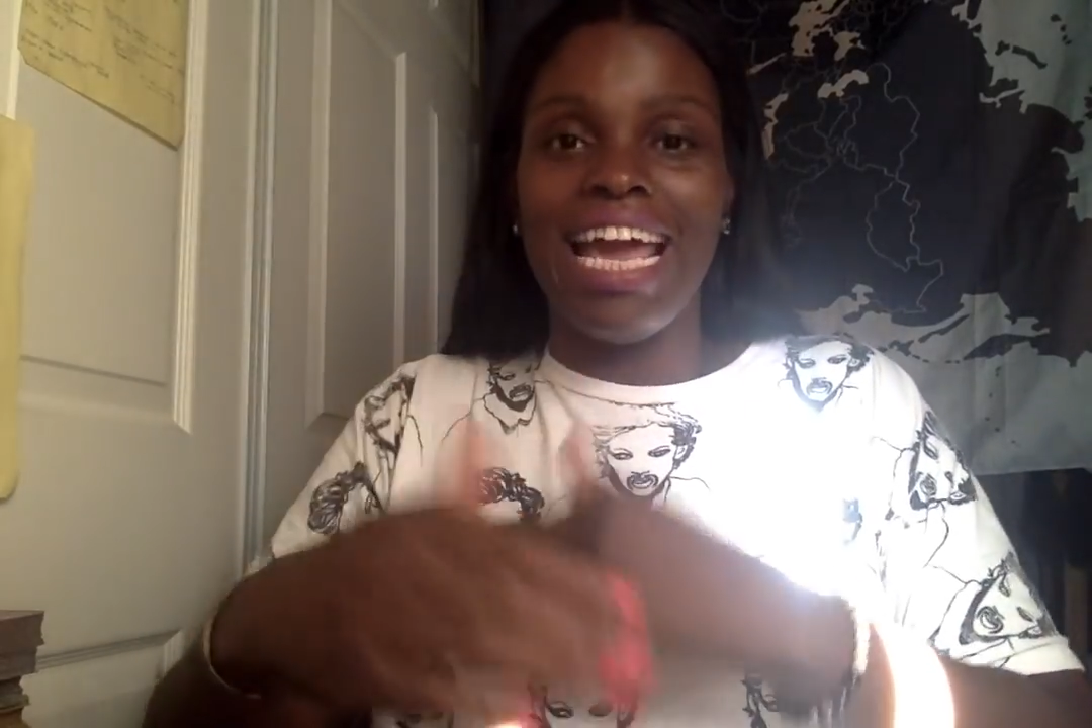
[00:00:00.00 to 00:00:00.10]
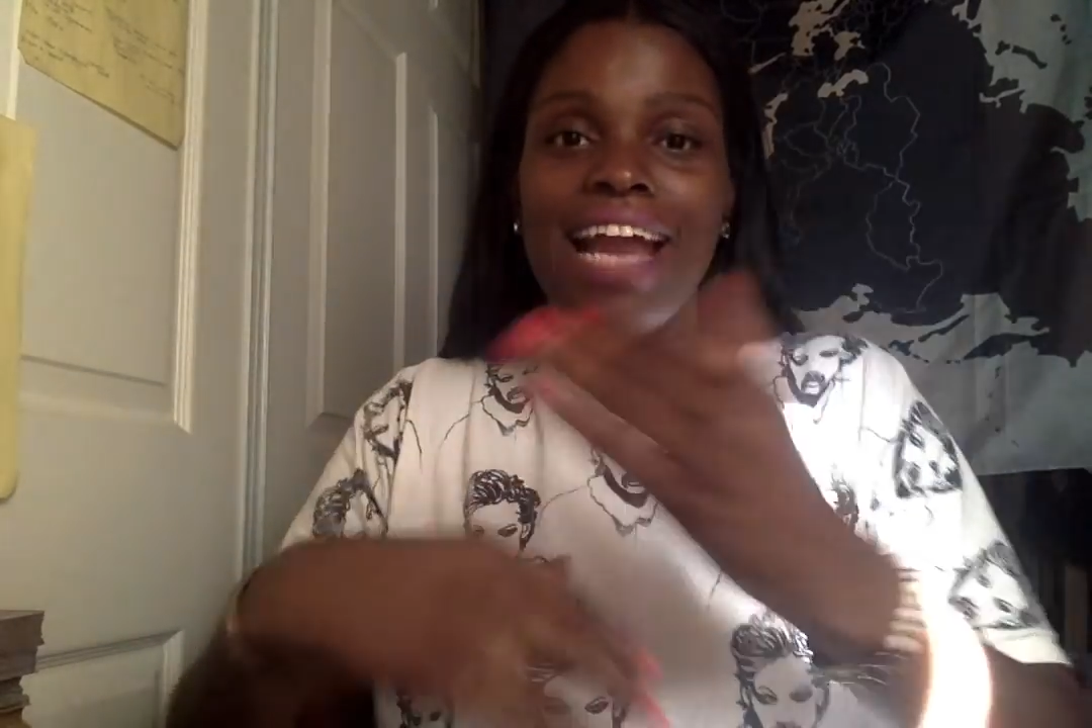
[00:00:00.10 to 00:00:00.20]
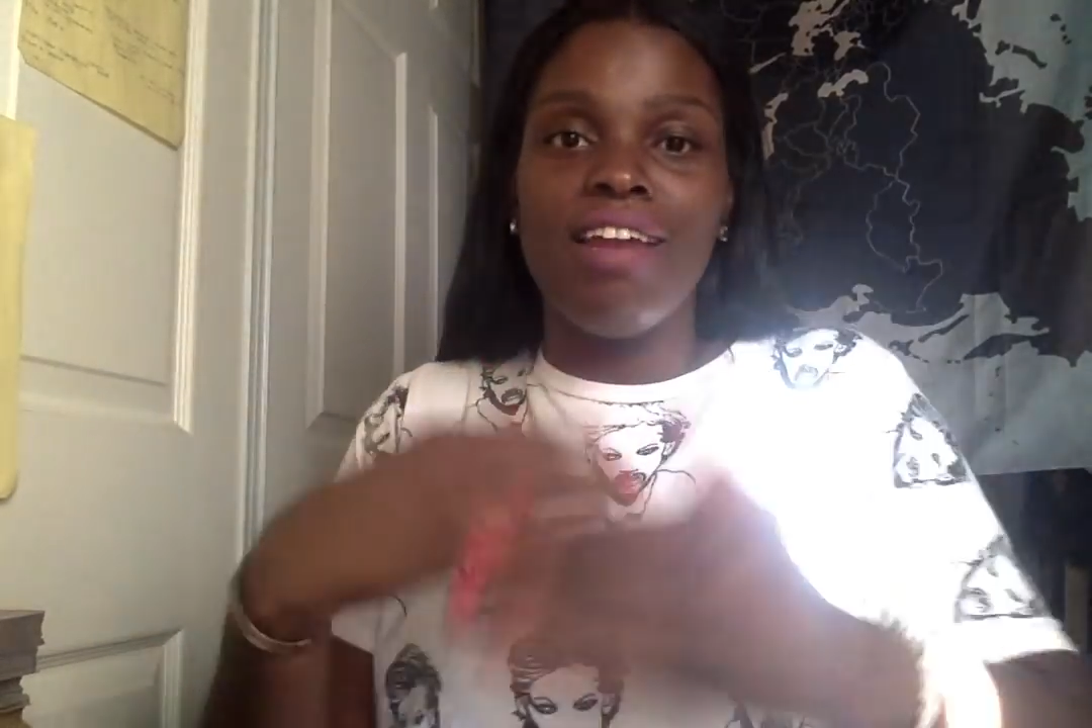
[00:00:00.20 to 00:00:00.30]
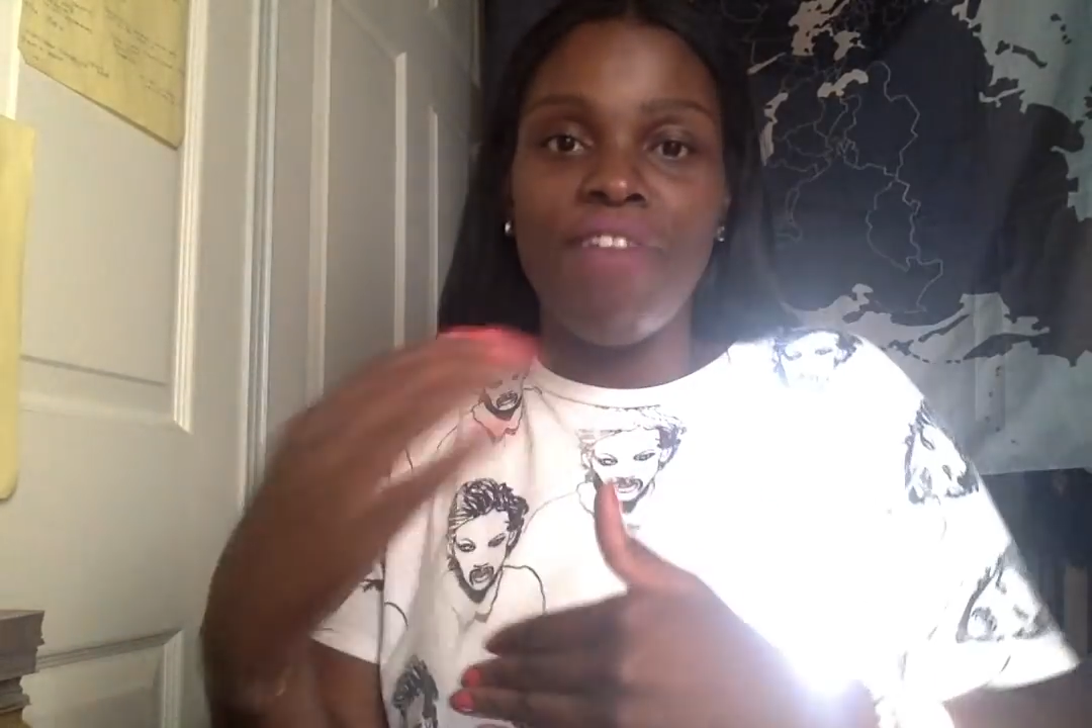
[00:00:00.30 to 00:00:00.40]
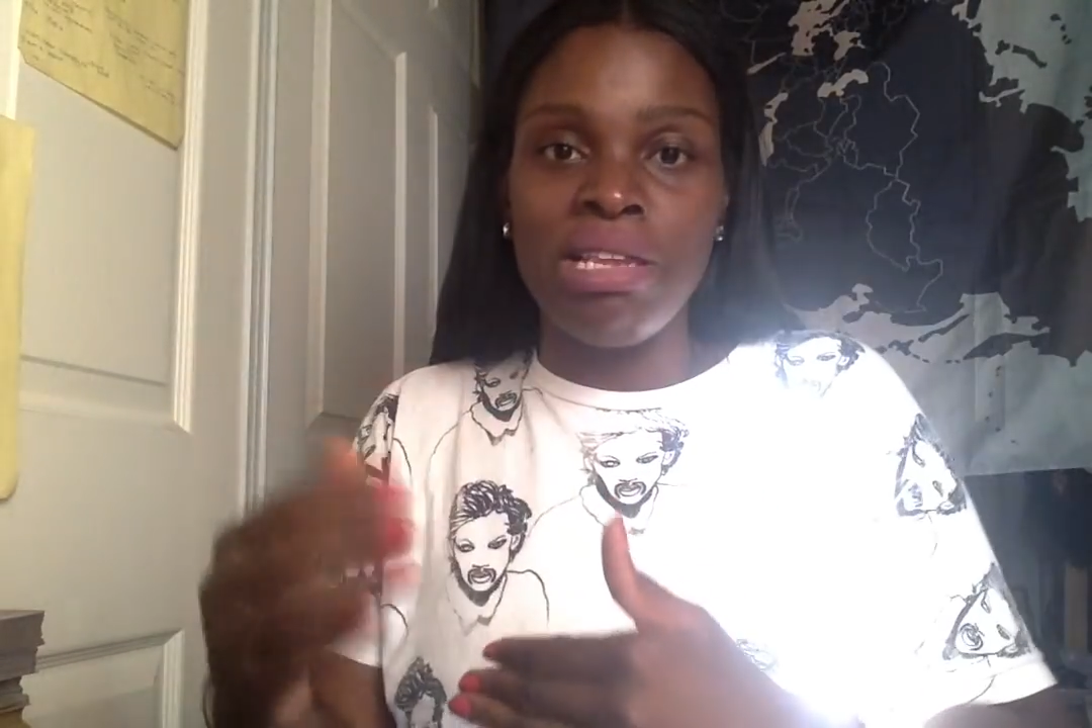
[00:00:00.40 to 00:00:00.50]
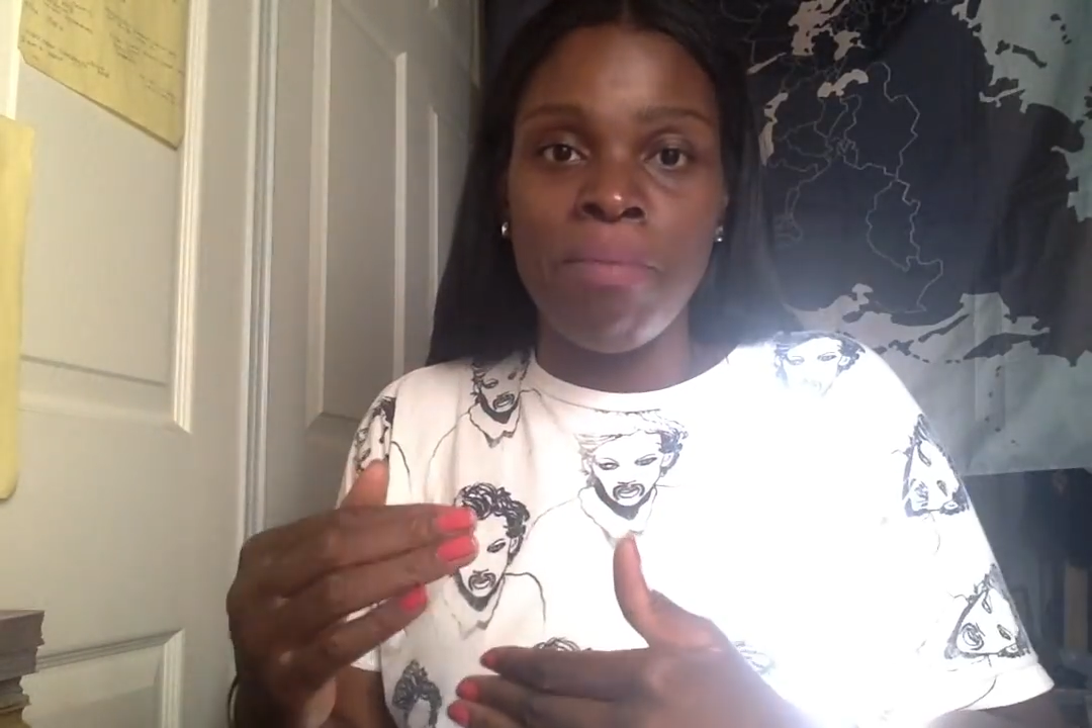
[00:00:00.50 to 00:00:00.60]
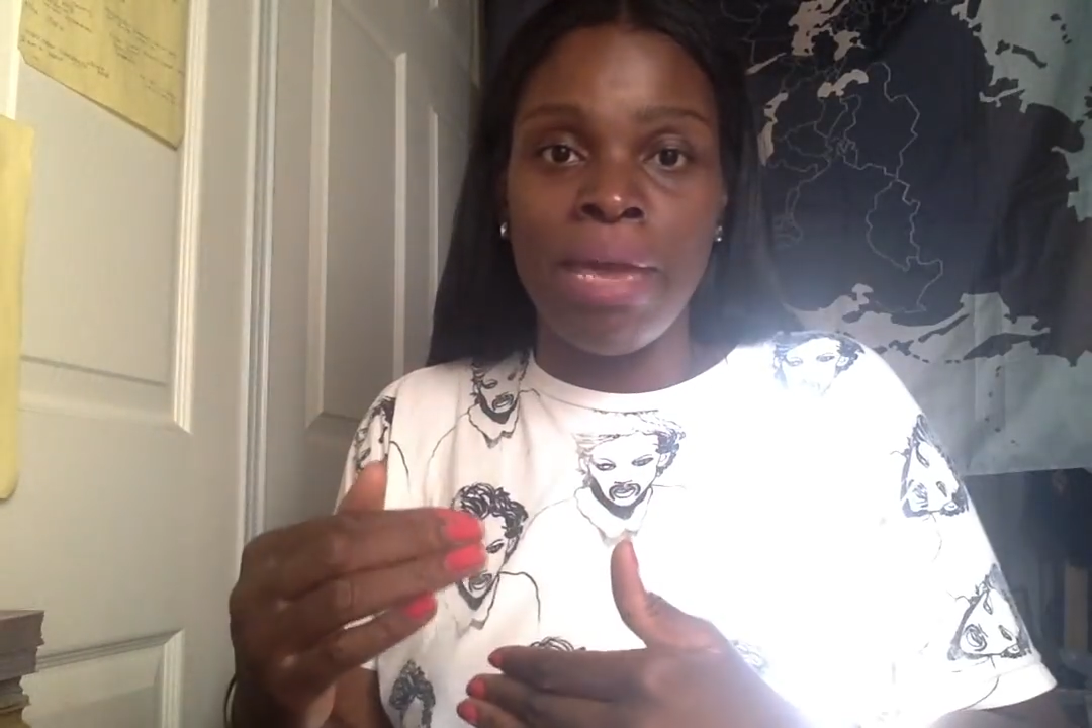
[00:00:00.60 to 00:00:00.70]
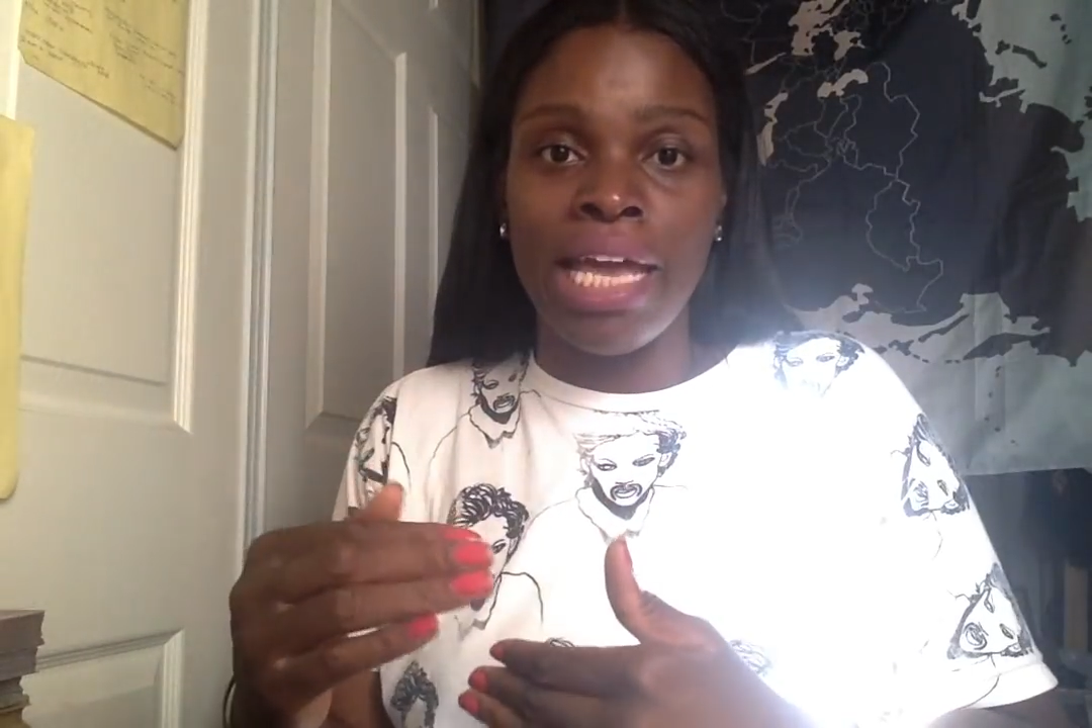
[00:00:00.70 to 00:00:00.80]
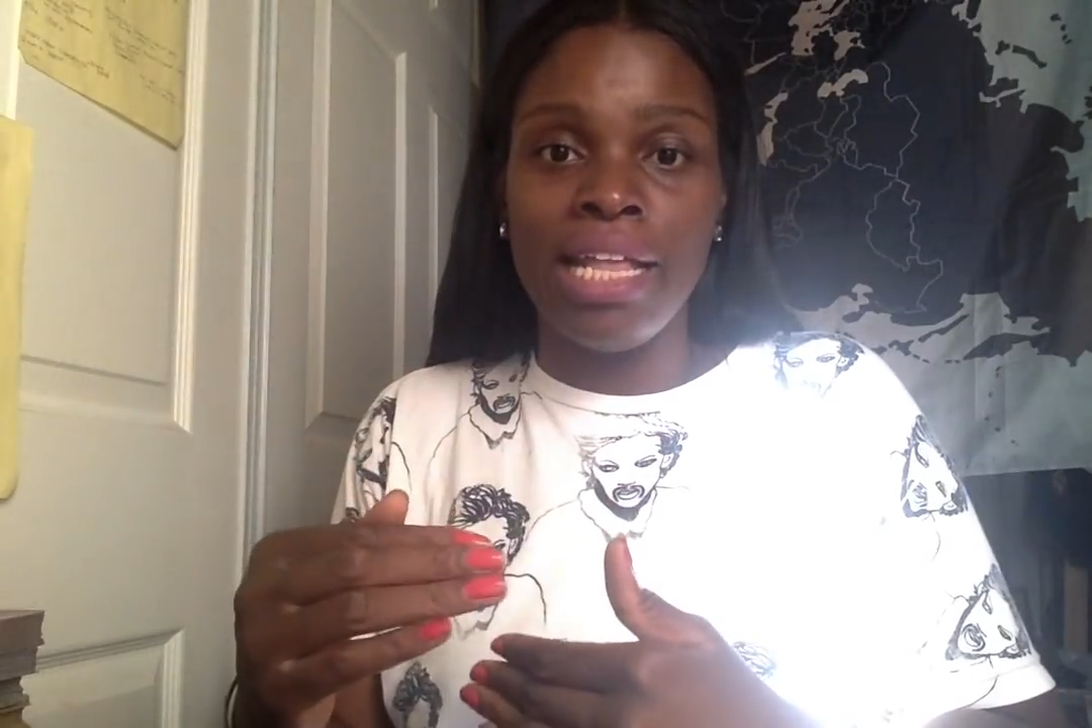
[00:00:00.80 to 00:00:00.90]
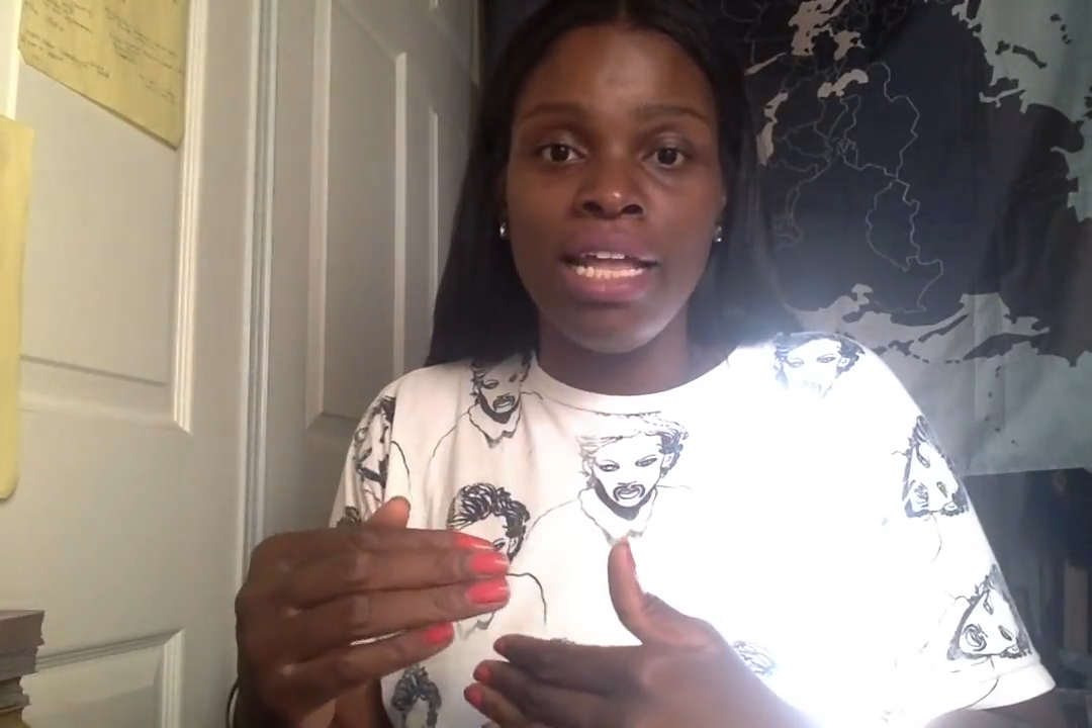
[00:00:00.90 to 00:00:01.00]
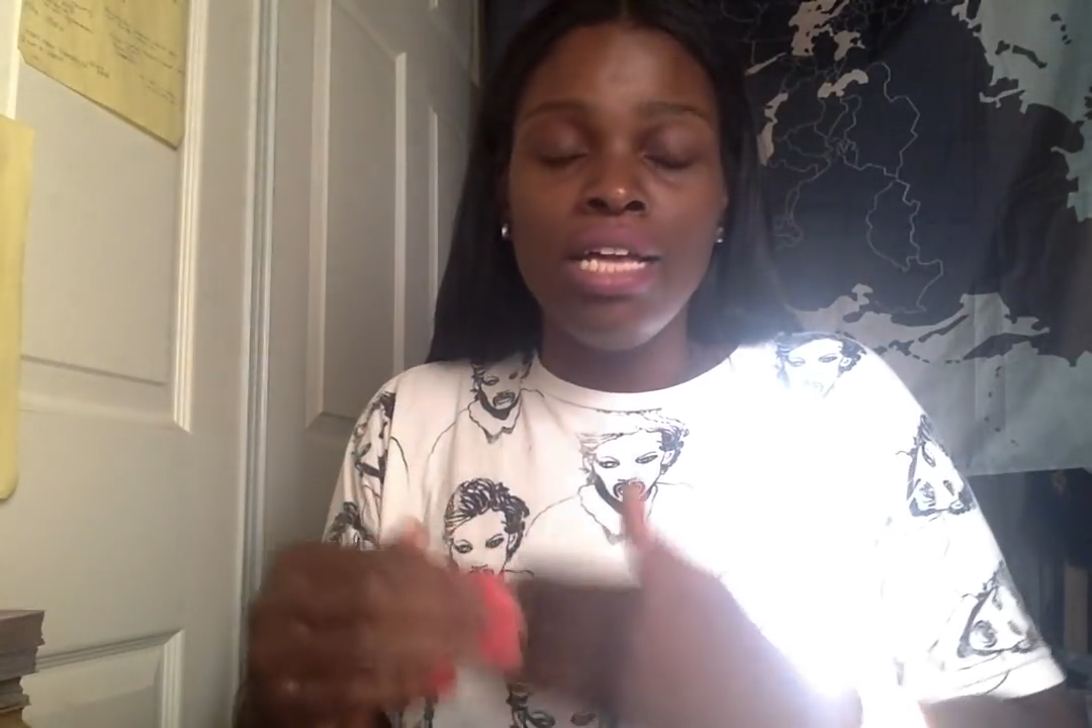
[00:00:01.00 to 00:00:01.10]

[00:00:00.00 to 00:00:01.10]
and development.